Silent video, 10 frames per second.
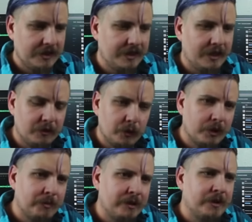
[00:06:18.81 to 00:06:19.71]
Now, I
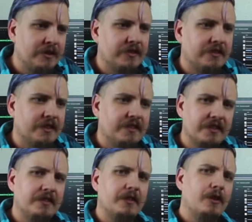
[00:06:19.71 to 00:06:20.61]
want to make mention, since
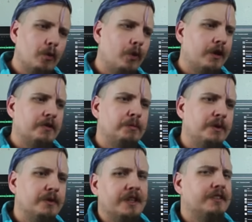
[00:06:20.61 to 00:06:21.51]
this is a low wattage
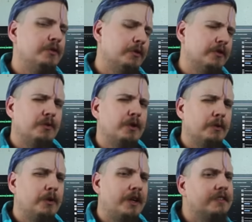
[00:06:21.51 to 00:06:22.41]
build at 220
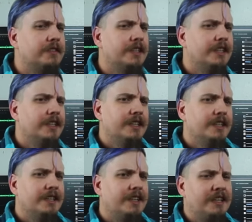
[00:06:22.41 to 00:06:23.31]
watts,
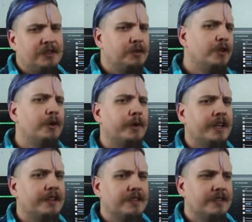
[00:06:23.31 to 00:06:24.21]
I do know
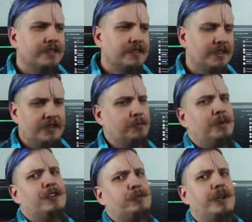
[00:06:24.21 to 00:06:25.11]
that since the
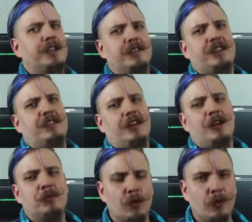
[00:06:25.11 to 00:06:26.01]
power supply has a
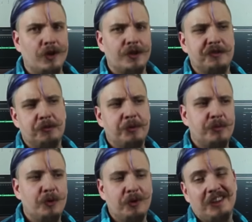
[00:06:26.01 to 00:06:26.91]
lot more wattage, you'll be
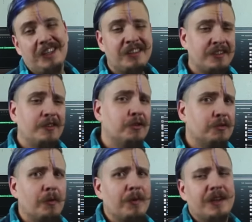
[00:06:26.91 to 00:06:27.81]
pulling less load
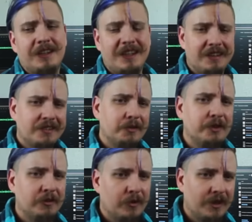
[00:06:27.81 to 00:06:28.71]
from it, and it's
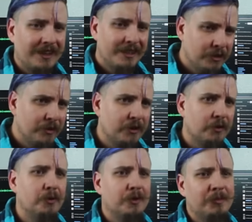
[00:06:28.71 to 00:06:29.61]
going to run a little bit
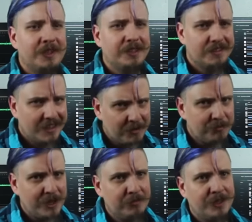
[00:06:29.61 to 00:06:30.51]
cooler. I mean, not
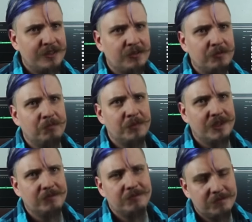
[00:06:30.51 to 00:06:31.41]
by much,
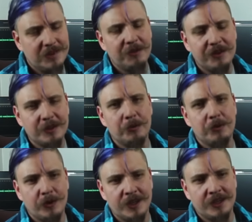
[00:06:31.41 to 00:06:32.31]
but everything will be
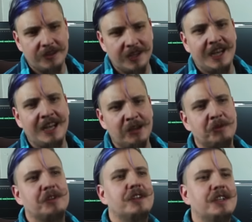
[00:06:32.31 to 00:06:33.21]
running a lot
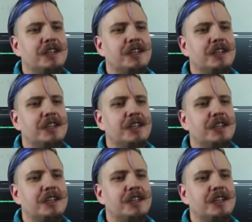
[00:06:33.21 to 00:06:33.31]
happier.